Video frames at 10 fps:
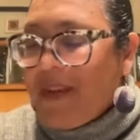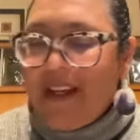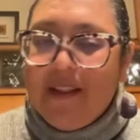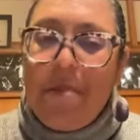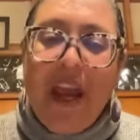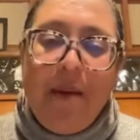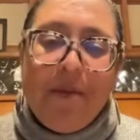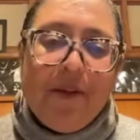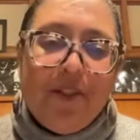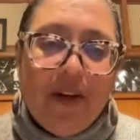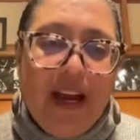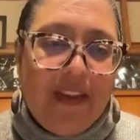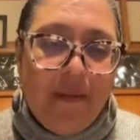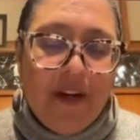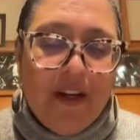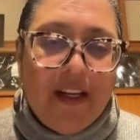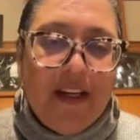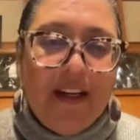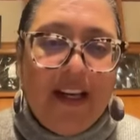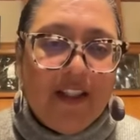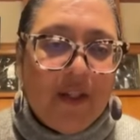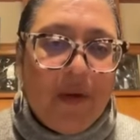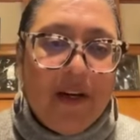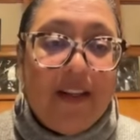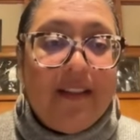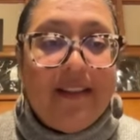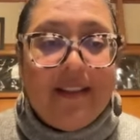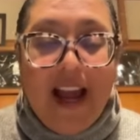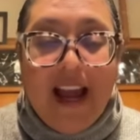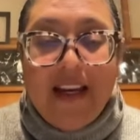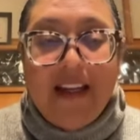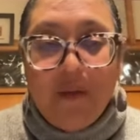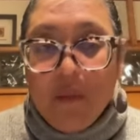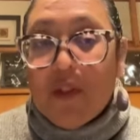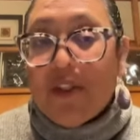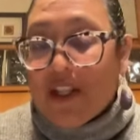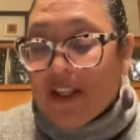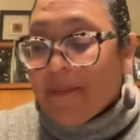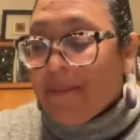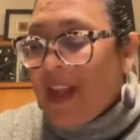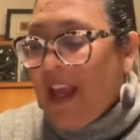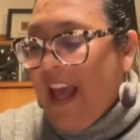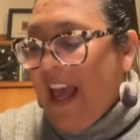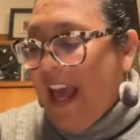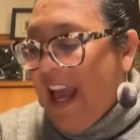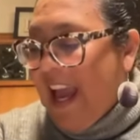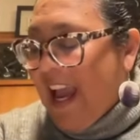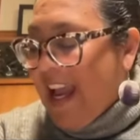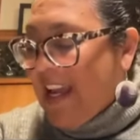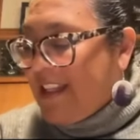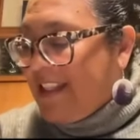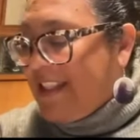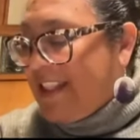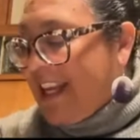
his papers are at the American Antiquarian Society in Worcester. And